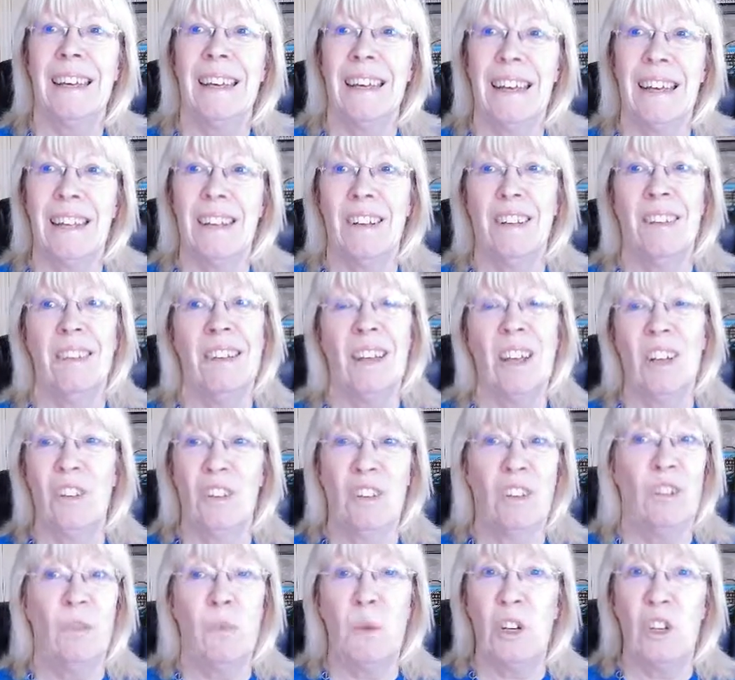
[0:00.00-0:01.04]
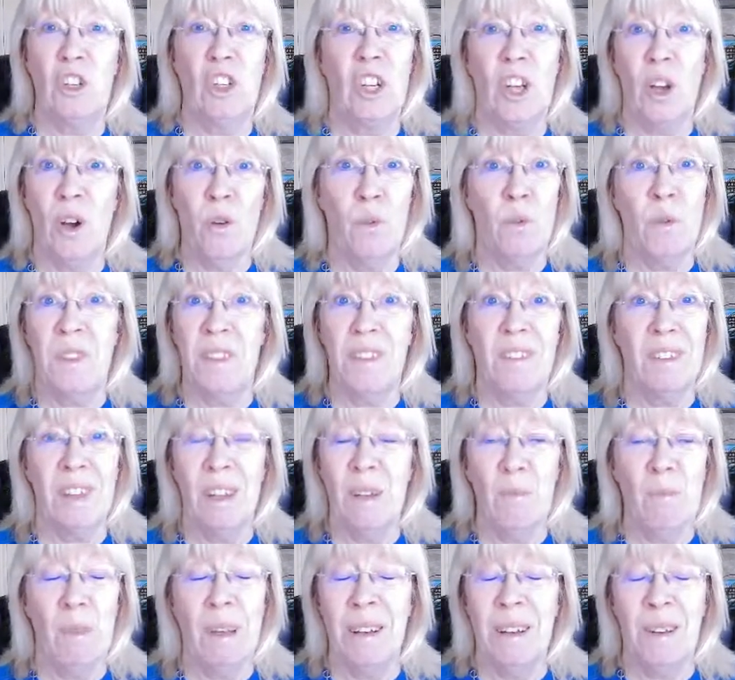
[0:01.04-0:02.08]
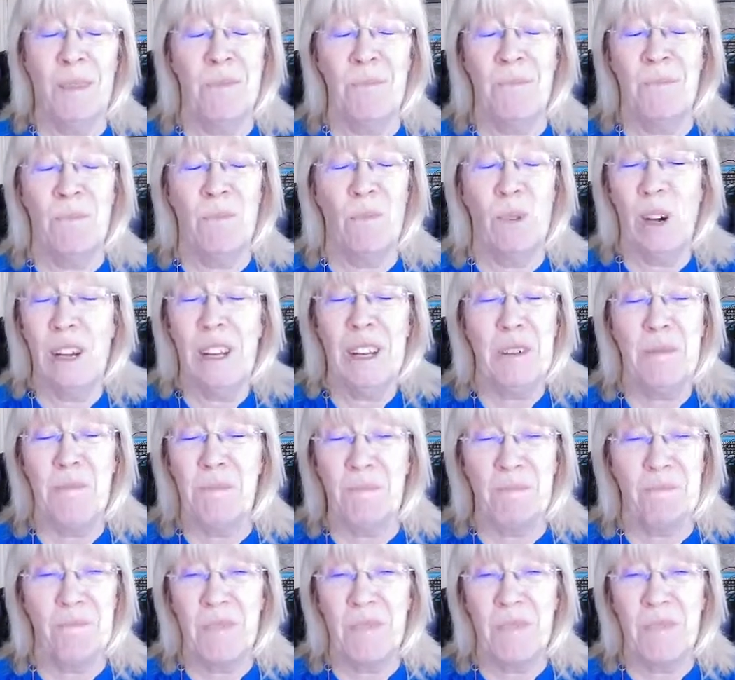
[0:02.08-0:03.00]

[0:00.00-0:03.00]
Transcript: And you can see I just switched off with the same button. Brilliant.